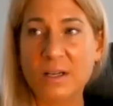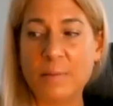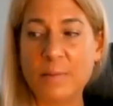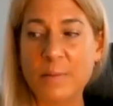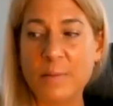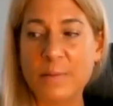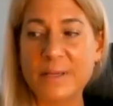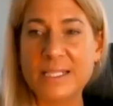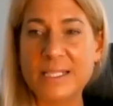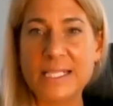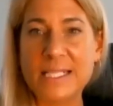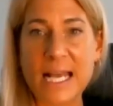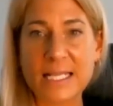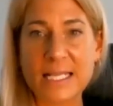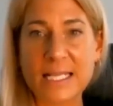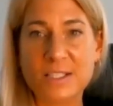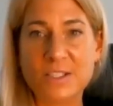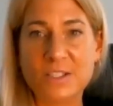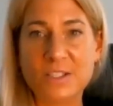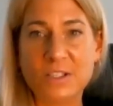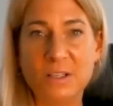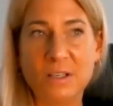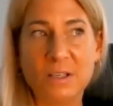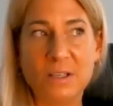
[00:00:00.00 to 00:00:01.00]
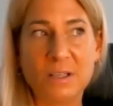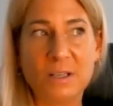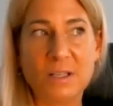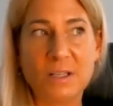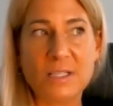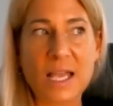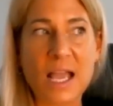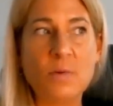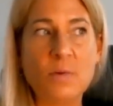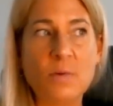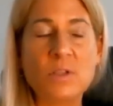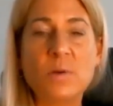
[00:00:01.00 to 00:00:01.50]
I'm a big tester because
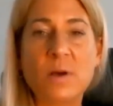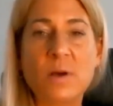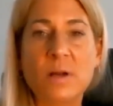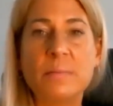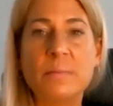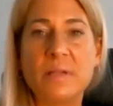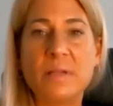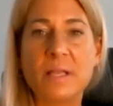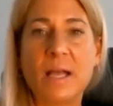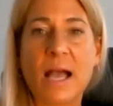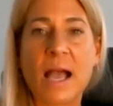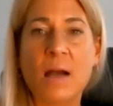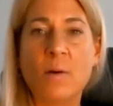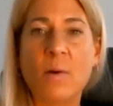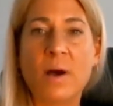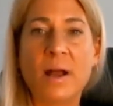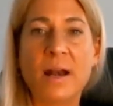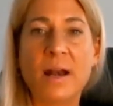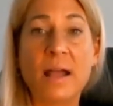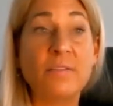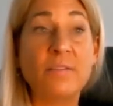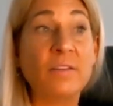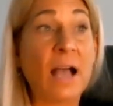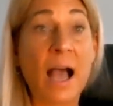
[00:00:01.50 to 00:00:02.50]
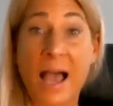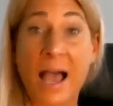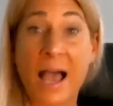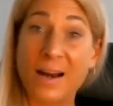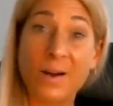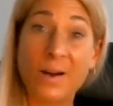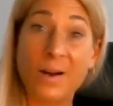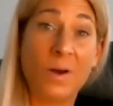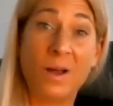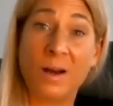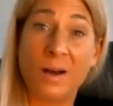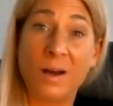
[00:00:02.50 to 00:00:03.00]
I always want to be, I
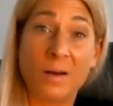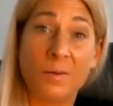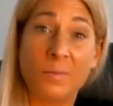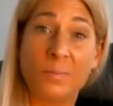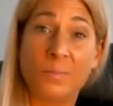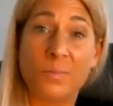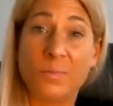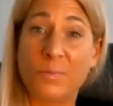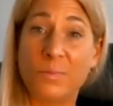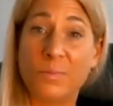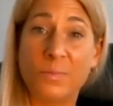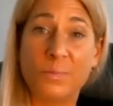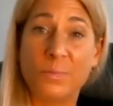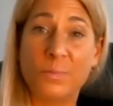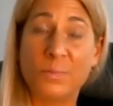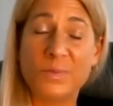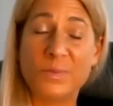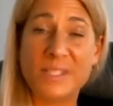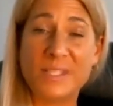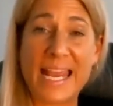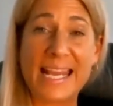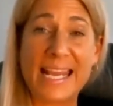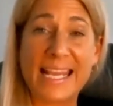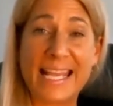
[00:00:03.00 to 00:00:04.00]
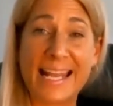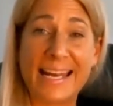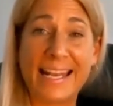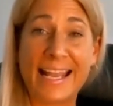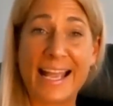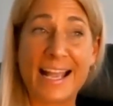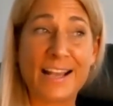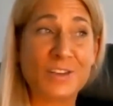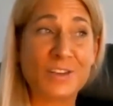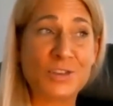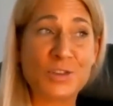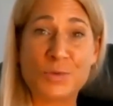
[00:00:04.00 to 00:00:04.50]
don't want to take any
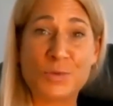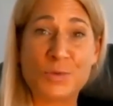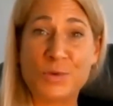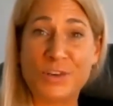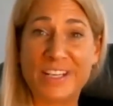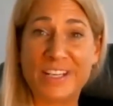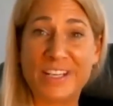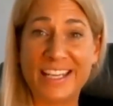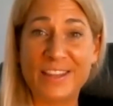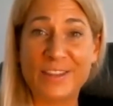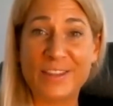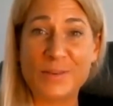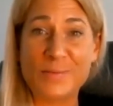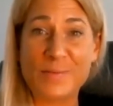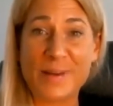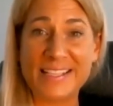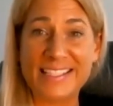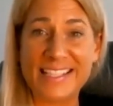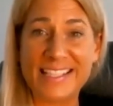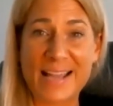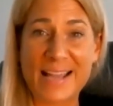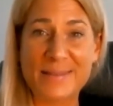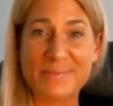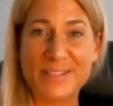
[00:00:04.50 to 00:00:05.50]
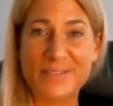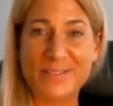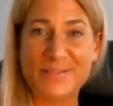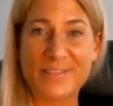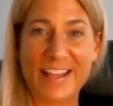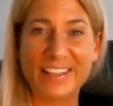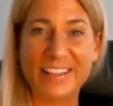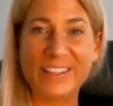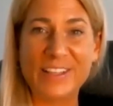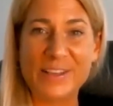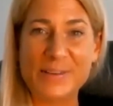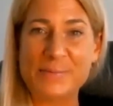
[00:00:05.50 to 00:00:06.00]
extra work either. My time is
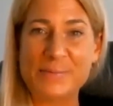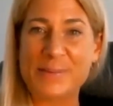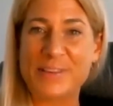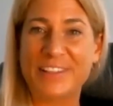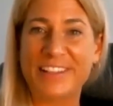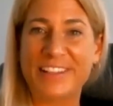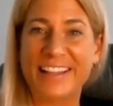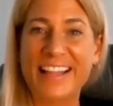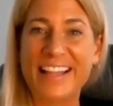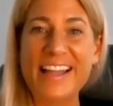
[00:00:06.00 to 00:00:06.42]
valuable.